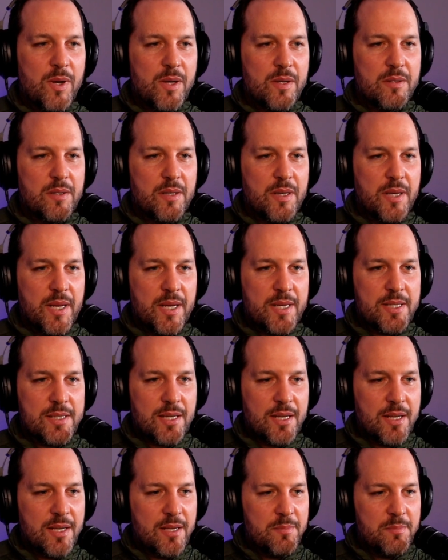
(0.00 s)
Well,
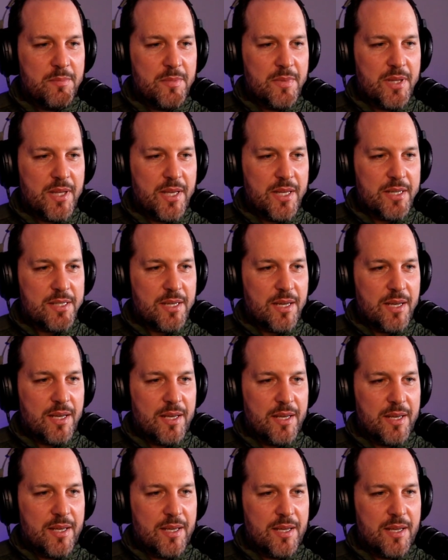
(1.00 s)
next time that
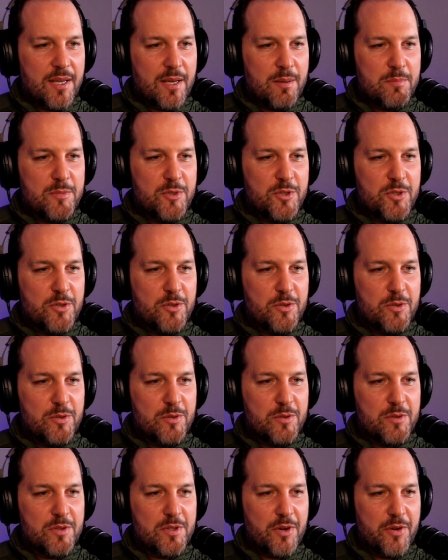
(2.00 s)
I come
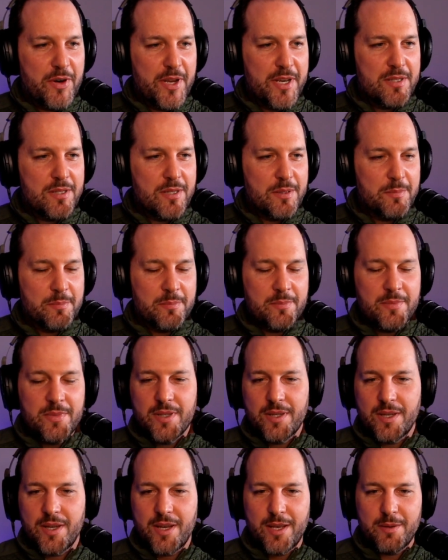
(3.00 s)
to
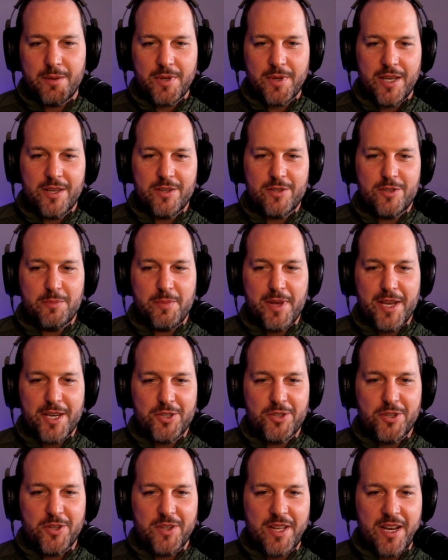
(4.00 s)
Tarentum, I'm going to
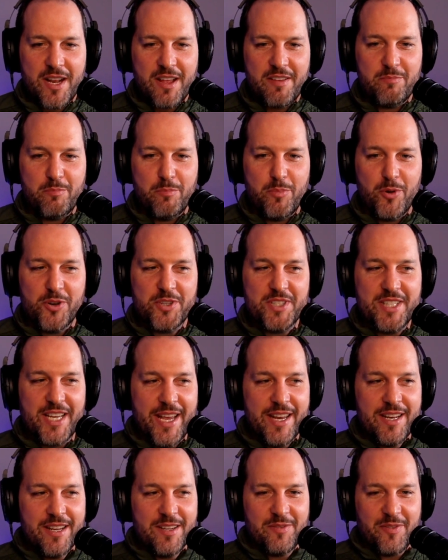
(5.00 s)
make sure that I've
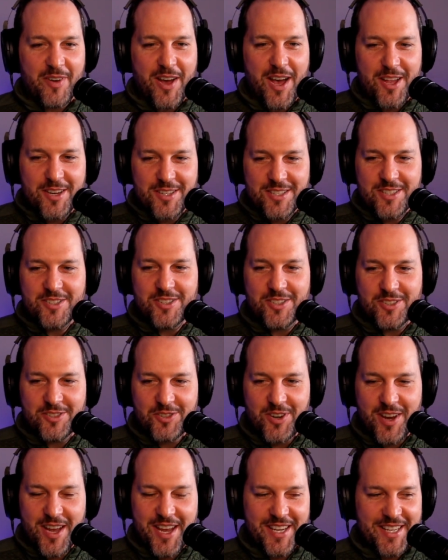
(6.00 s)
booked in advance
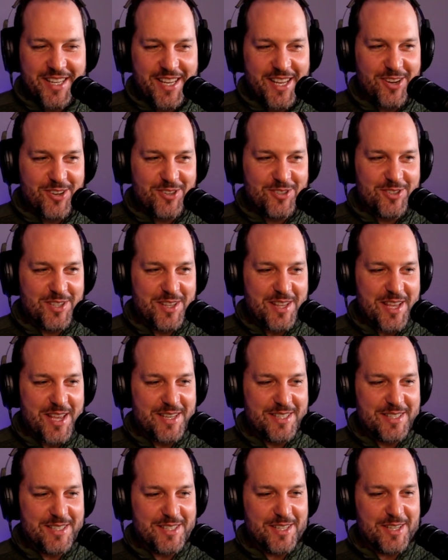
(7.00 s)
to try and get onto
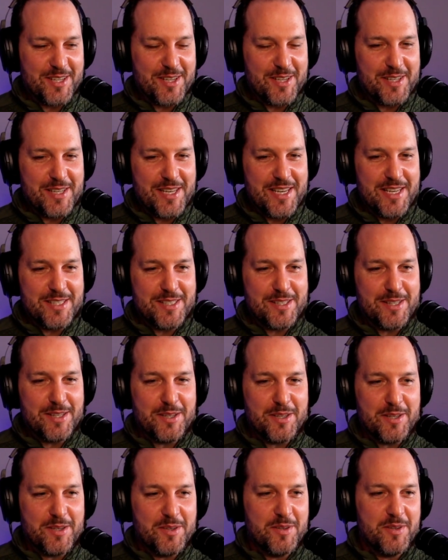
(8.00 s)
that at
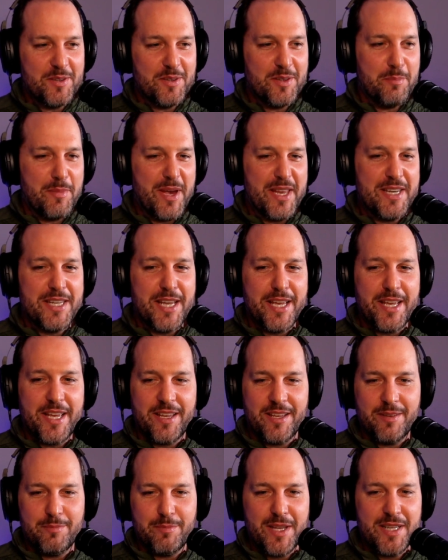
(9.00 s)
least the
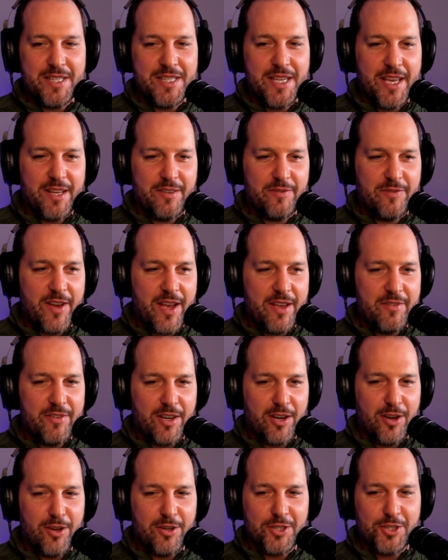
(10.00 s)
Monday at
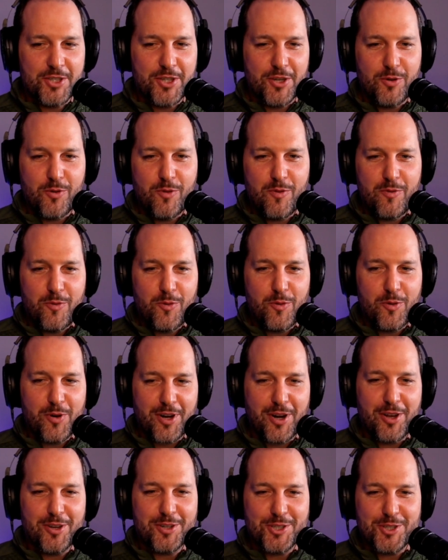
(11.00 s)
5 o'clock show or
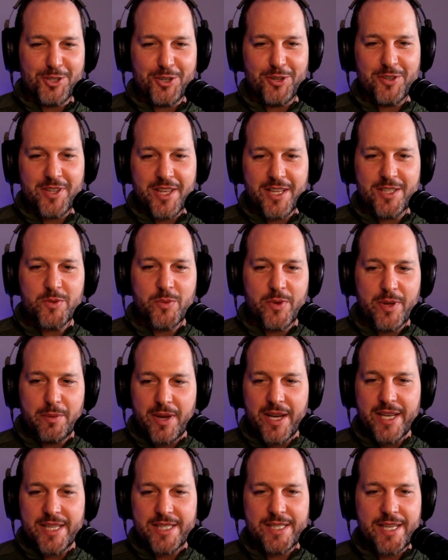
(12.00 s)
4 o'clock show. That's
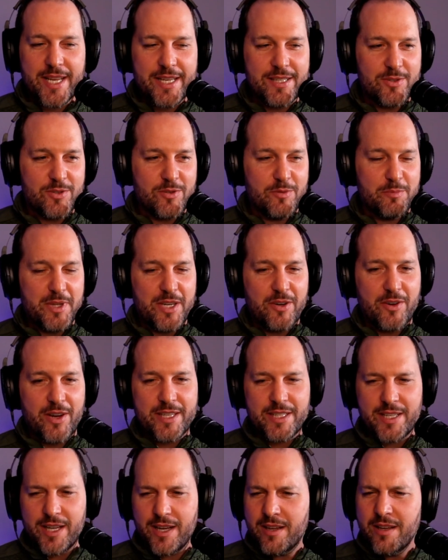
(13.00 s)
where my status would be
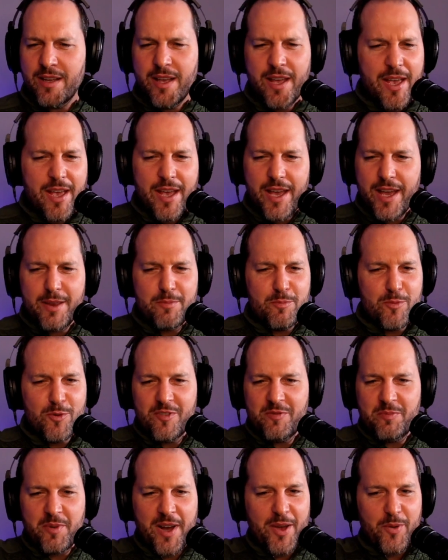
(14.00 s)
right now, and
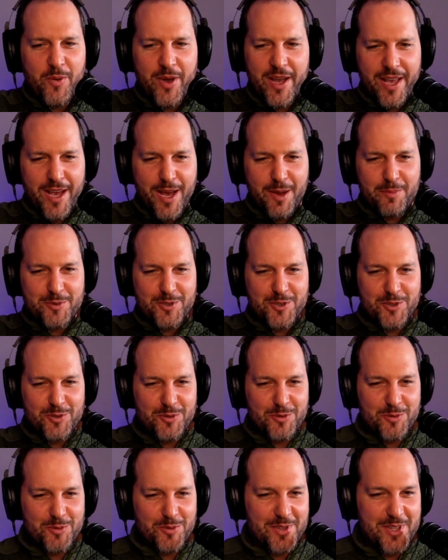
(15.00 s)
move my way up
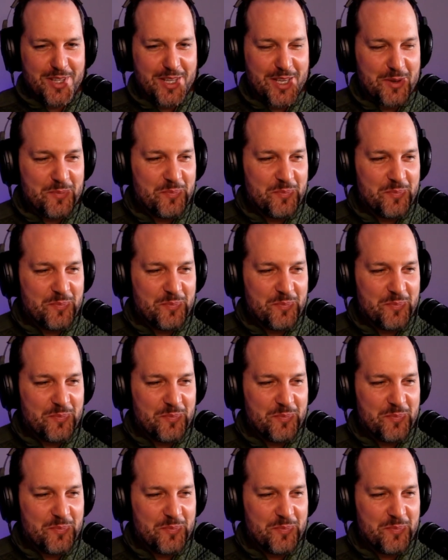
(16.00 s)
to